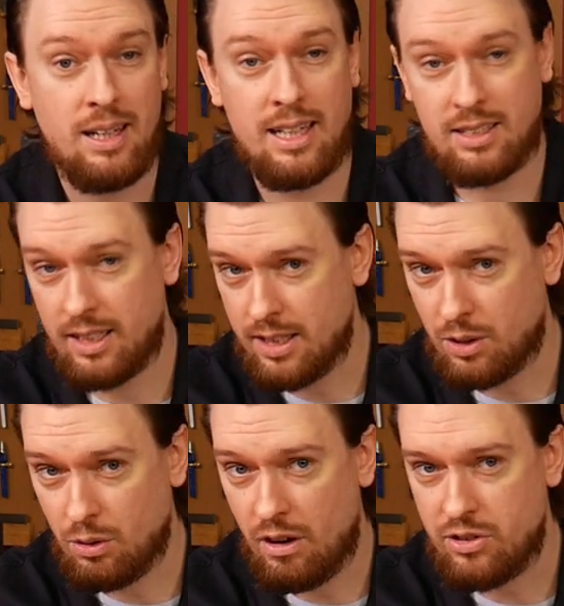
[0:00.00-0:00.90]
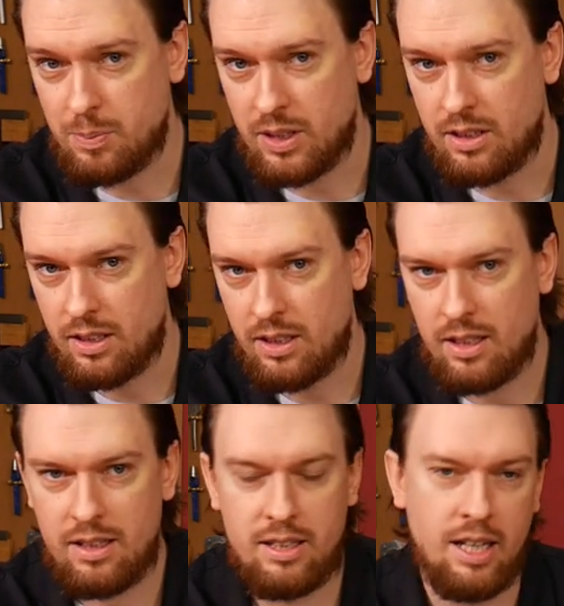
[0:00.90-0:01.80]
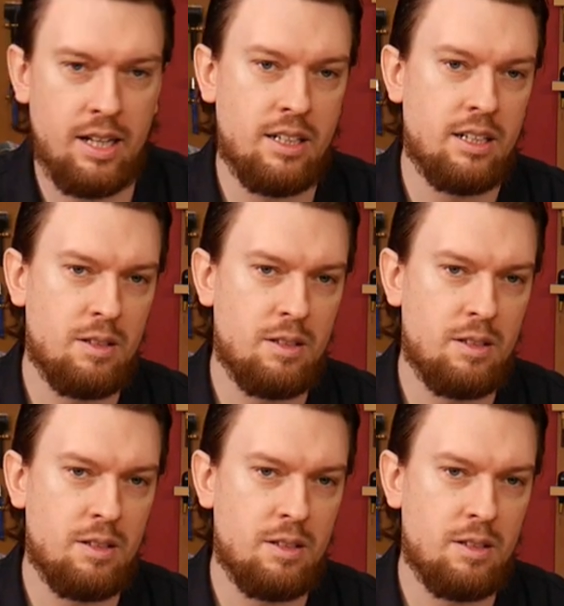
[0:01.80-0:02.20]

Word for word: as a leather craftsman than